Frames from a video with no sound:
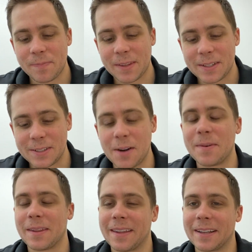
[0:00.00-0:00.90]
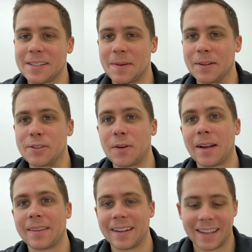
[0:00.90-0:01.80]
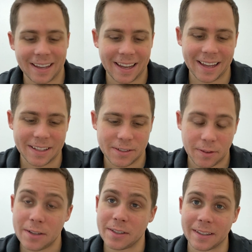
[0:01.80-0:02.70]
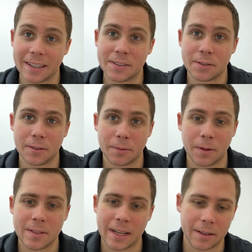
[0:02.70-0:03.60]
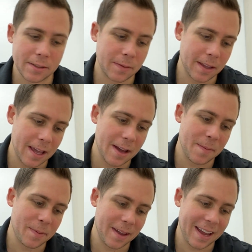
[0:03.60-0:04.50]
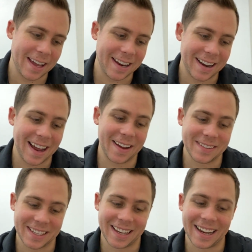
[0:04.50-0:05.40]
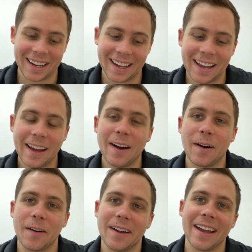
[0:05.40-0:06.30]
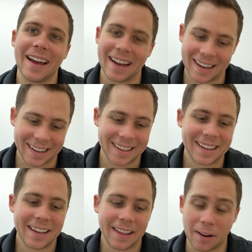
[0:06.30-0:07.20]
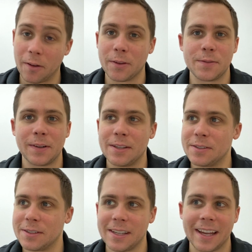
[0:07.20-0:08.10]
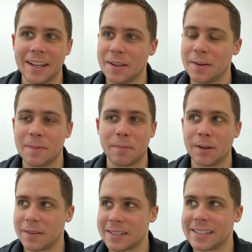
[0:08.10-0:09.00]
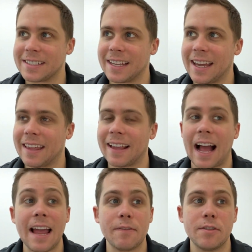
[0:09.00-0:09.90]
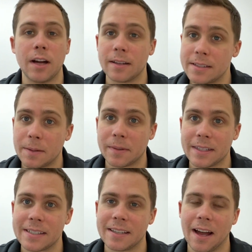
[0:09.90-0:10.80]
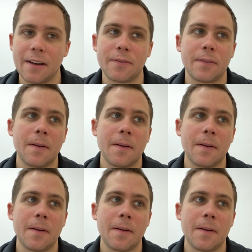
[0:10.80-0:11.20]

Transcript: so many things about strengthening and stretching the internal rotators of the hip. And I was like, oh yeah. Like all those videos you had previously sent. And like I had done some of the stuff,